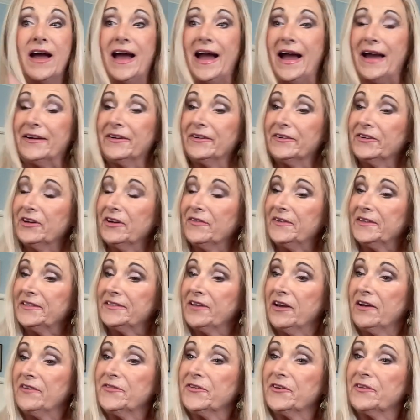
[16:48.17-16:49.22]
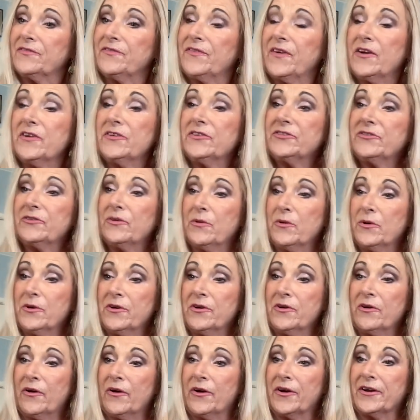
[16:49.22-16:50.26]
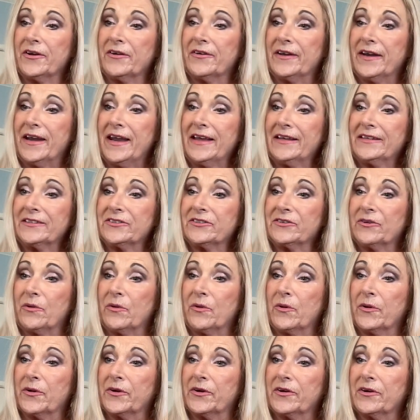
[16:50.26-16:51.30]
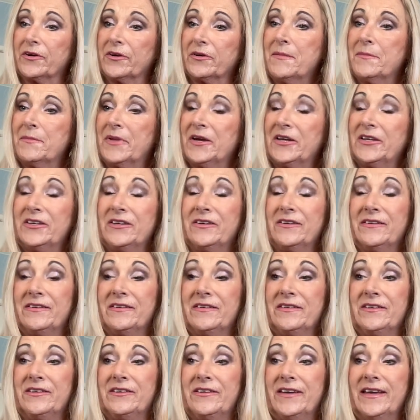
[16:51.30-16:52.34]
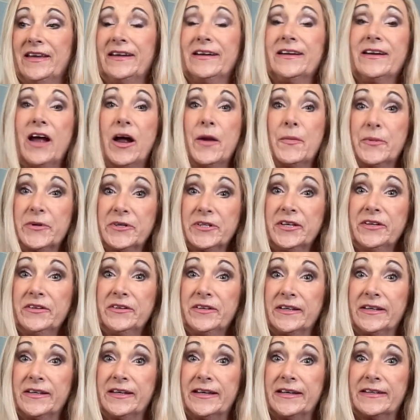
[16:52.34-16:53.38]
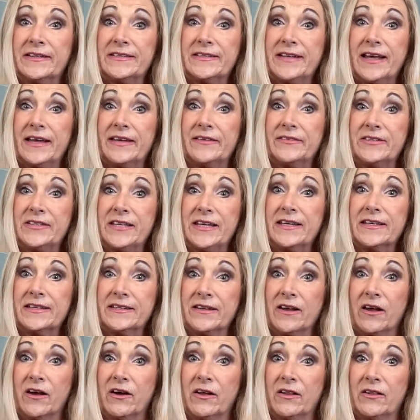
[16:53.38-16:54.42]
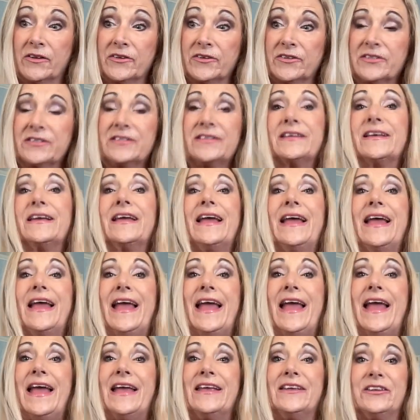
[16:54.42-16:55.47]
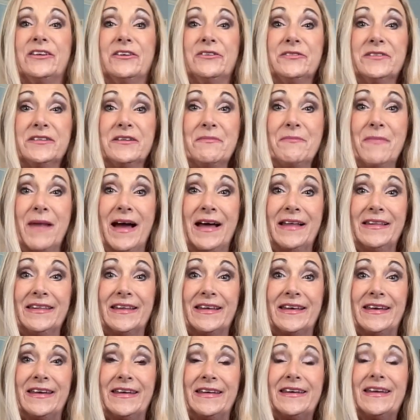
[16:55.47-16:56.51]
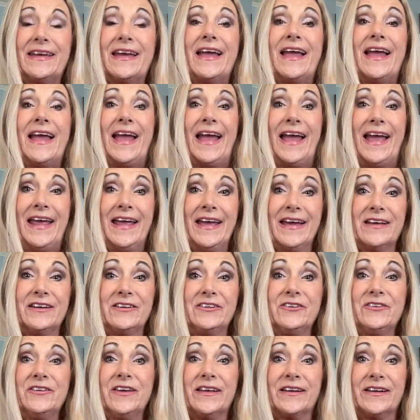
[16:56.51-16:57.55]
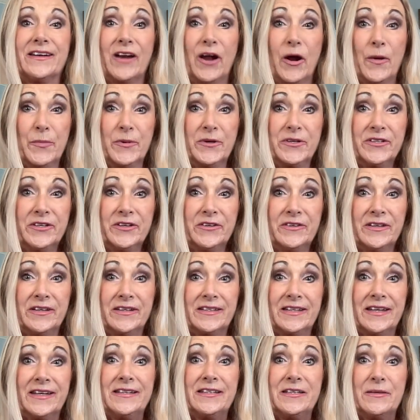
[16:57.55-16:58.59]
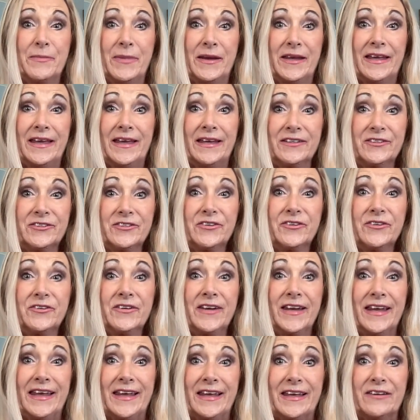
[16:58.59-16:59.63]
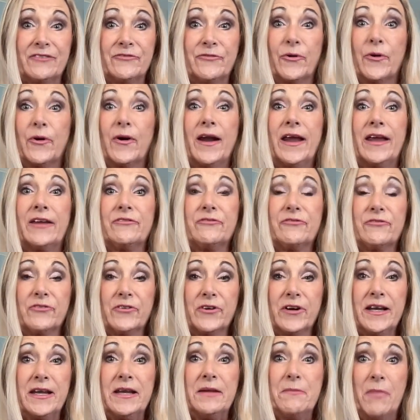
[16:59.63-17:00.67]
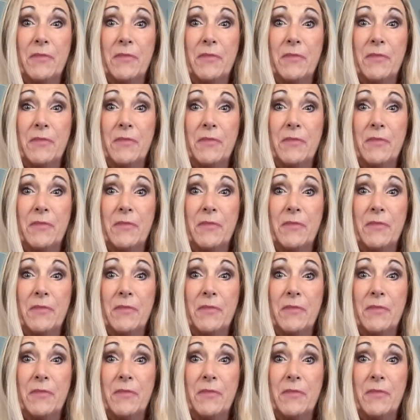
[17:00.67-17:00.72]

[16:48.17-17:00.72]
I don't know if it's off your first order or your next order, but you get an opportunity to save $10 using my link, and you get an opportunity to be entered in for a free